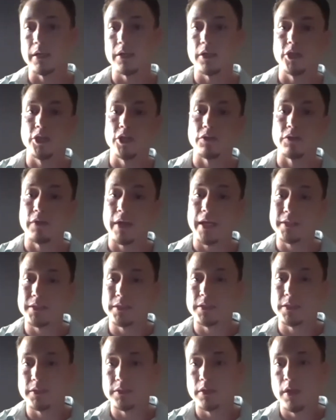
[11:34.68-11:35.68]
cure
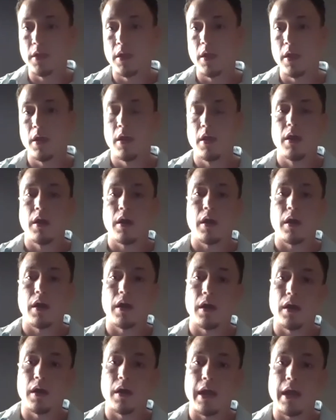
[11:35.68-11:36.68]
rates.
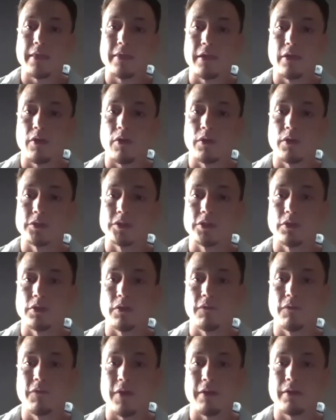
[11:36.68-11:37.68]
And they're
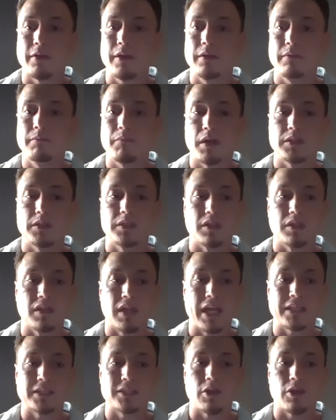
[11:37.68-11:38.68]
also very much
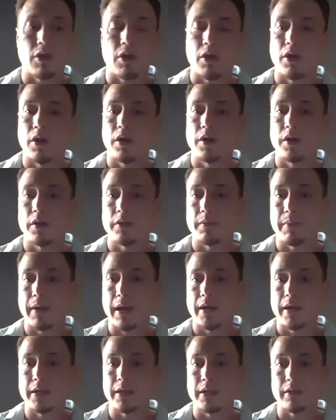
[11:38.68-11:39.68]
less hard on the
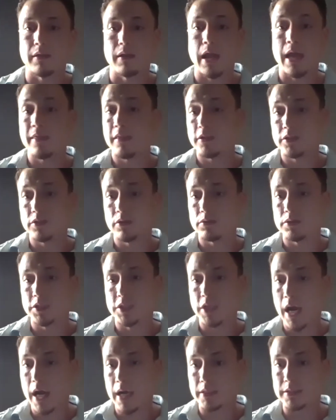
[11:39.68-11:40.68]
body. And there's no
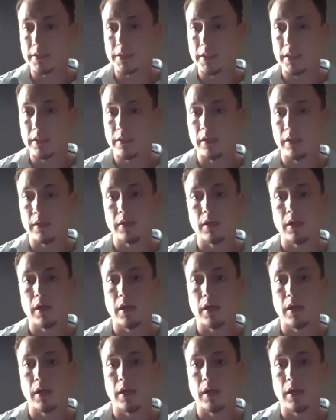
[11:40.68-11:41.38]
shots either.